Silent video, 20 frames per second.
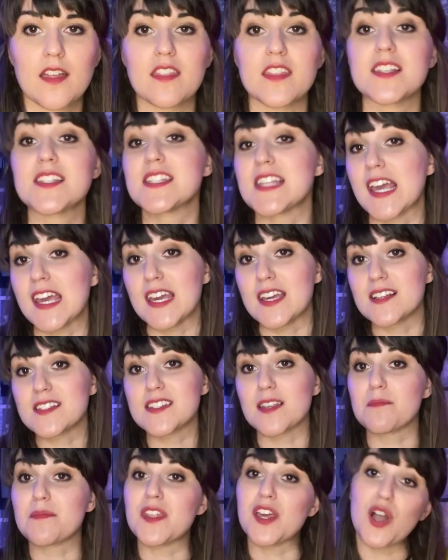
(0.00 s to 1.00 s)
the saying
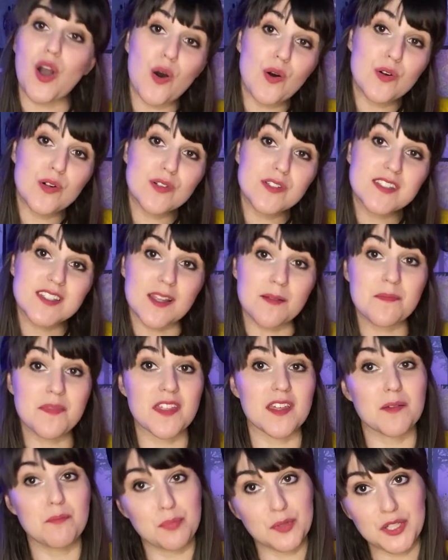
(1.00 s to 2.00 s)
something old,
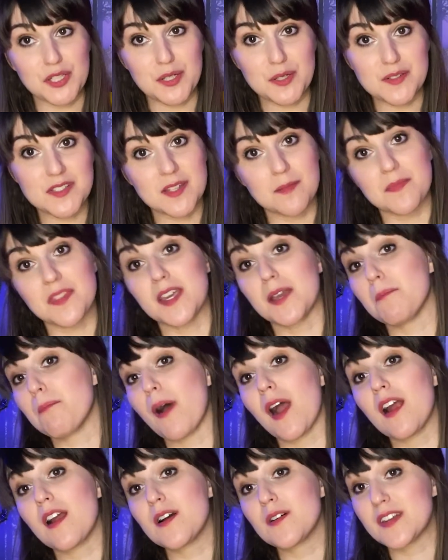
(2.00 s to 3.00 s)
something blue, something
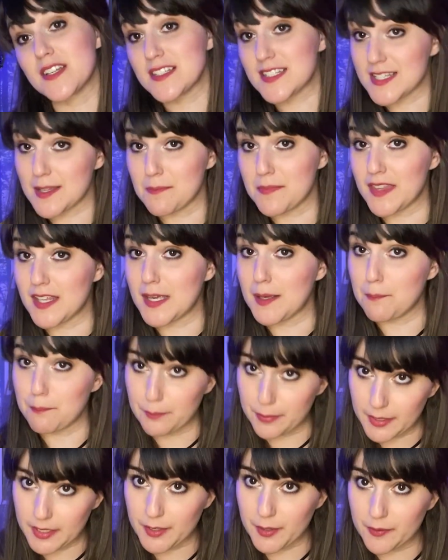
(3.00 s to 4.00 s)
borrowed, and something
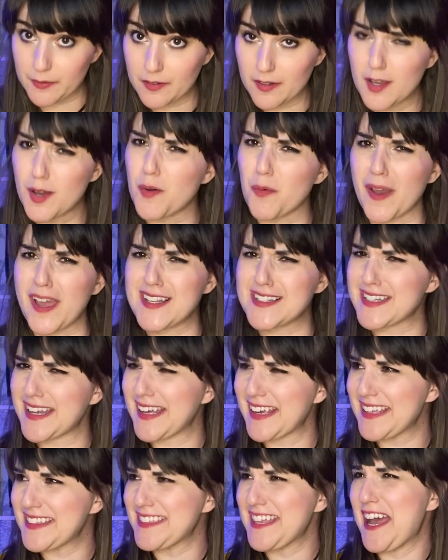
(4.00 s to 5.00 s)
blue. Wait, did I
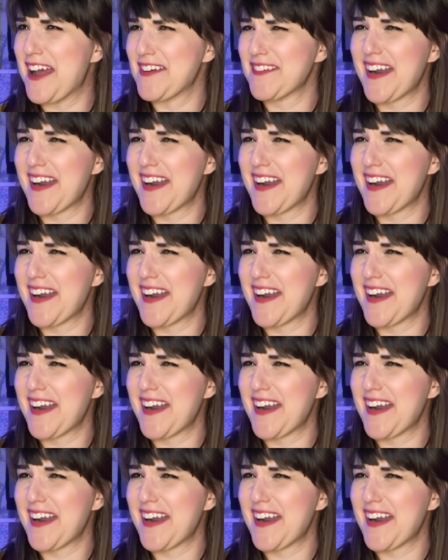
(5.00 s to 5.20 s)
get that